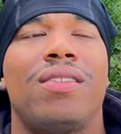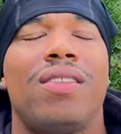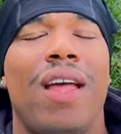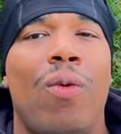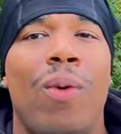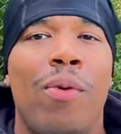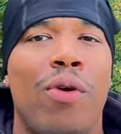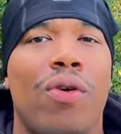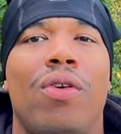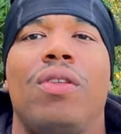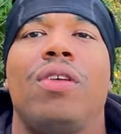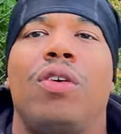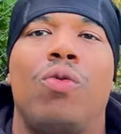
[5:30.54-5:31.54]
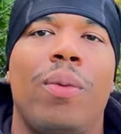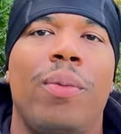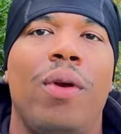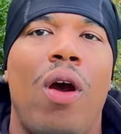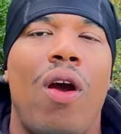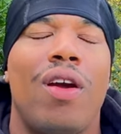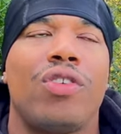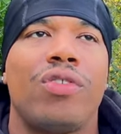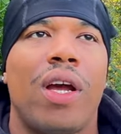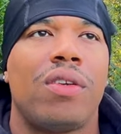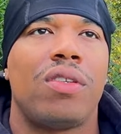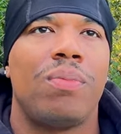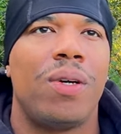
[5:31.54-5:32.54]
that women are to Look, women are
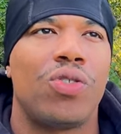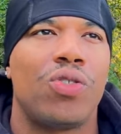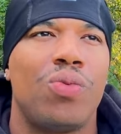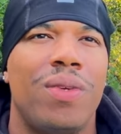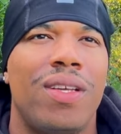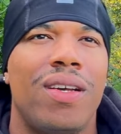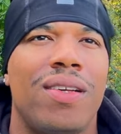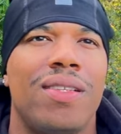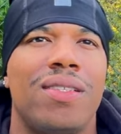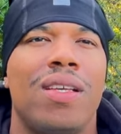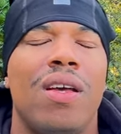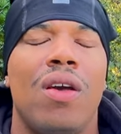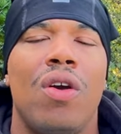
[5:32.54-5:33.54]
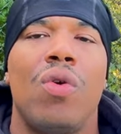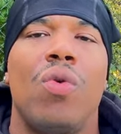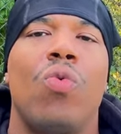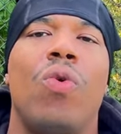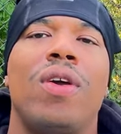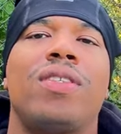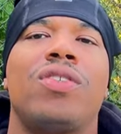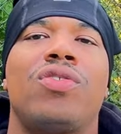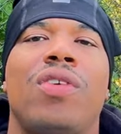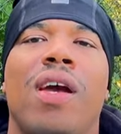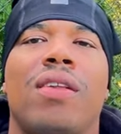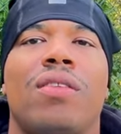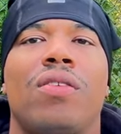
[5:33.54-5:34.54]
attracted to muscles because one, it's
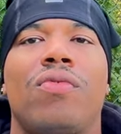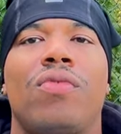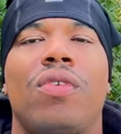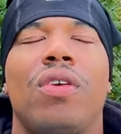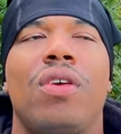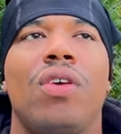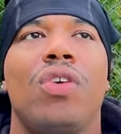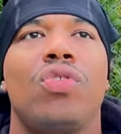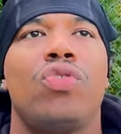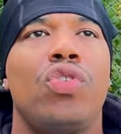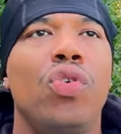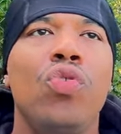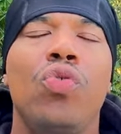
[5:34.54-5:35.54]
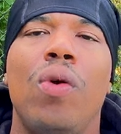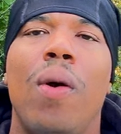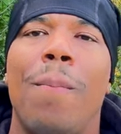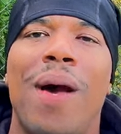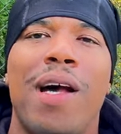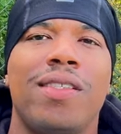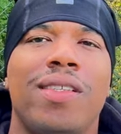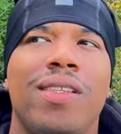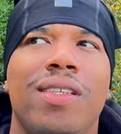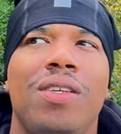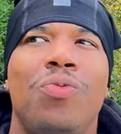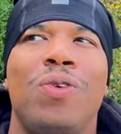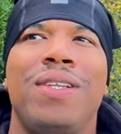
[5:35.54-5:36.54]
attractive, two,
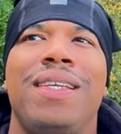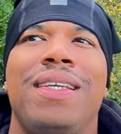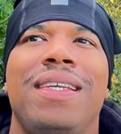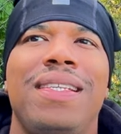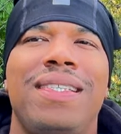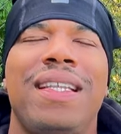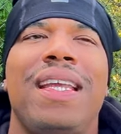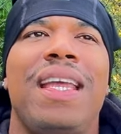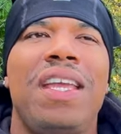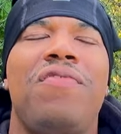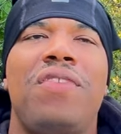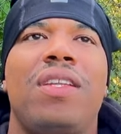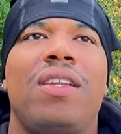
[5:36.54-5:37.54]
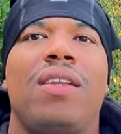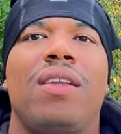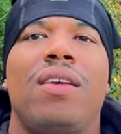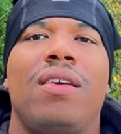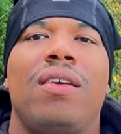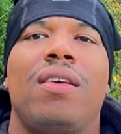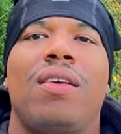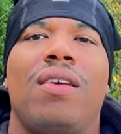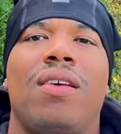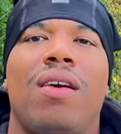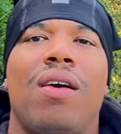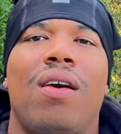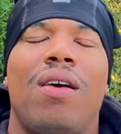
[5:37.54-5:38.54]
masculinity really isn't even
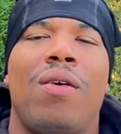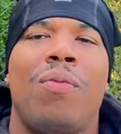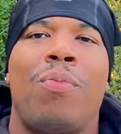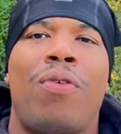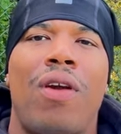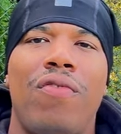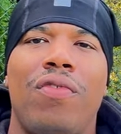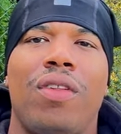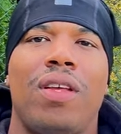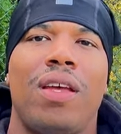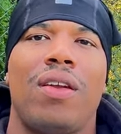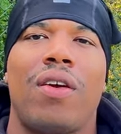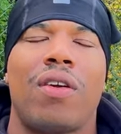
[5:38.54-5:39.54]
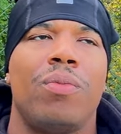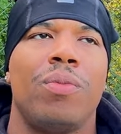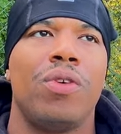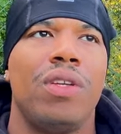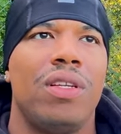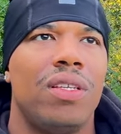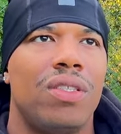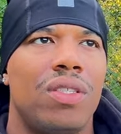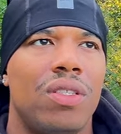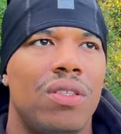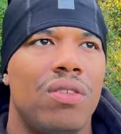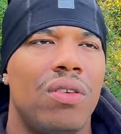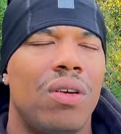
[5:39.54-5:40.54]
prevalent in our communities.
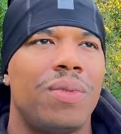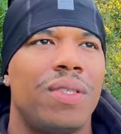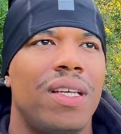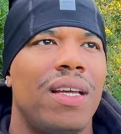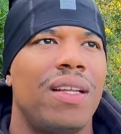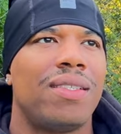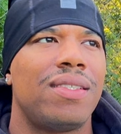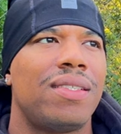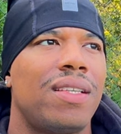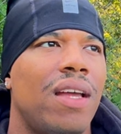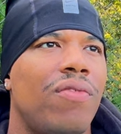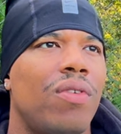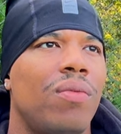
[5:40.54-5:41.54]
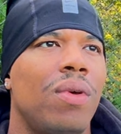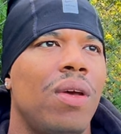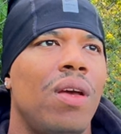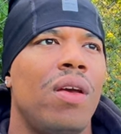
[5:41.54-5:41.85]
You know what I'm saying? It's just like from